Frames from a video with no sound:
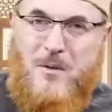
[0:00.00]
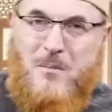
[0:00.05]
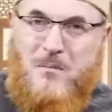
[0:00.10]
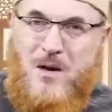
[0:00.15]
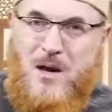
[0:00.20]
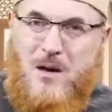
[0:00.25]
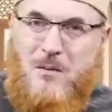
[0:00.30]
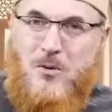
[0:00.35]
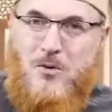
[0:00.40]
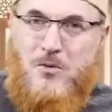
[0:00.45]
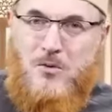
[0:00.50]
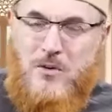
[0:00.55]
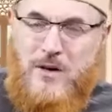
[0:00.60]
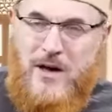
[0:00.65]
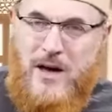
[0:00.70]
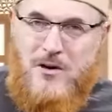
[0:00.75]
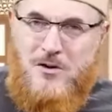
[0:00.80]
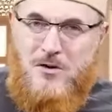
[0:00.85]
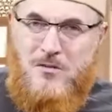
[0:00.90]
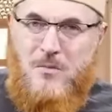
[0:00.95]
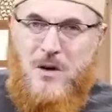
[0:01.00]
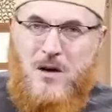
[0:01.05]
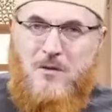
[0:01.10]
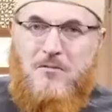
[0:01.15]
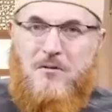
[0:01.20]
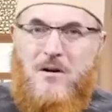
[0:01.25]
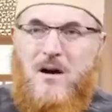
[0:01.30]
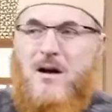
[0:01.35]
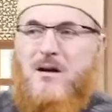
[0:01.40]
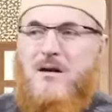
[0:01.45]
be able to catch my
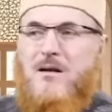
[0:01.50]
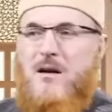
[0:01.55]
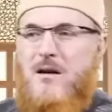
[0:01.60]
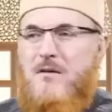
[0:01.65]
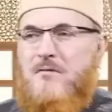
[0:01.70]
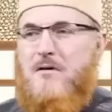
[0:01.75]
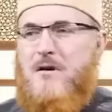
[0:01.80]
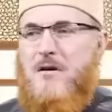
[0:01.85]
flight. If.